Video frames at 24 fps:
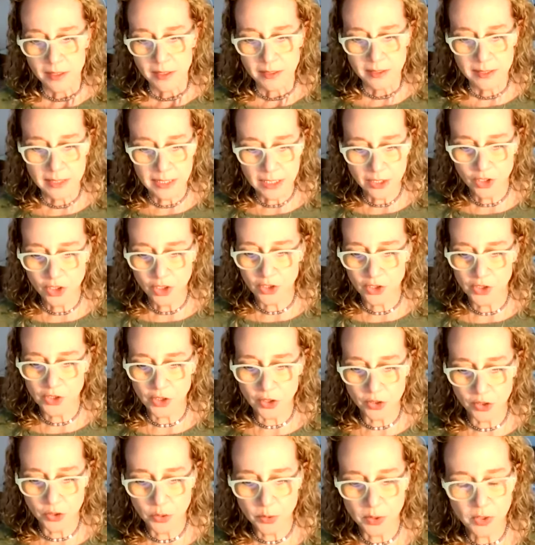teachers are
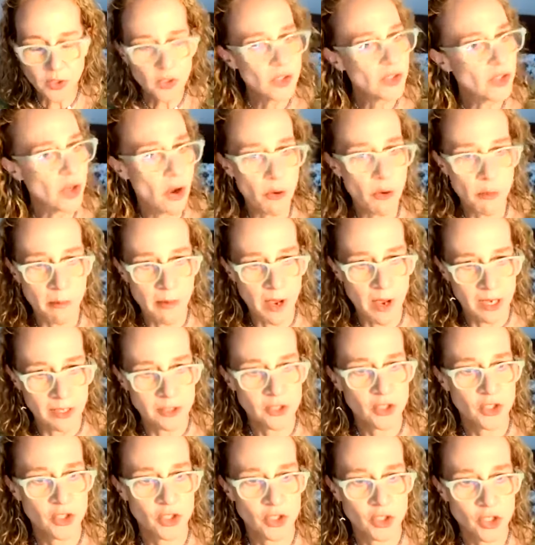doing so
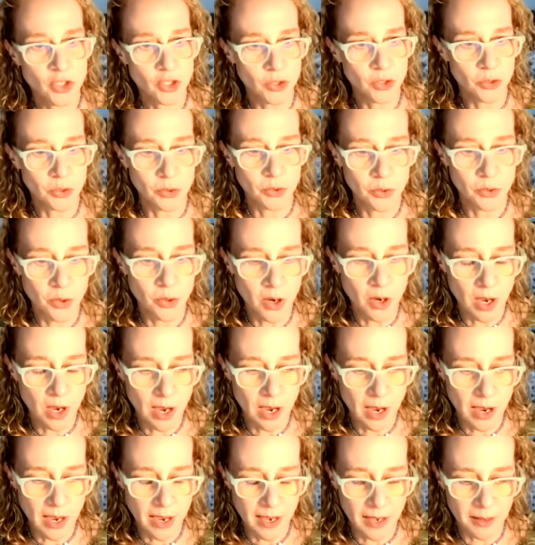much to
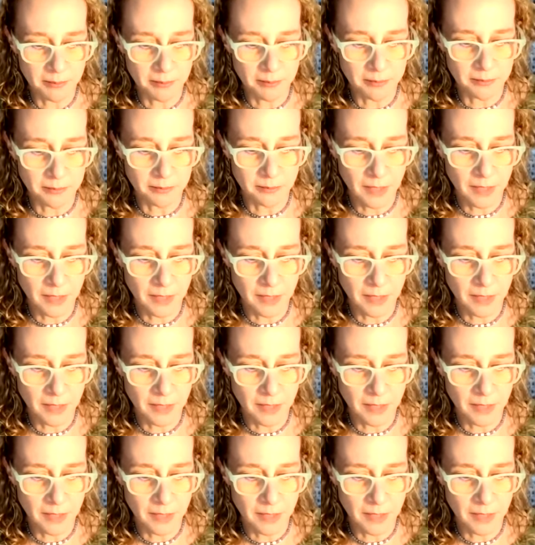um,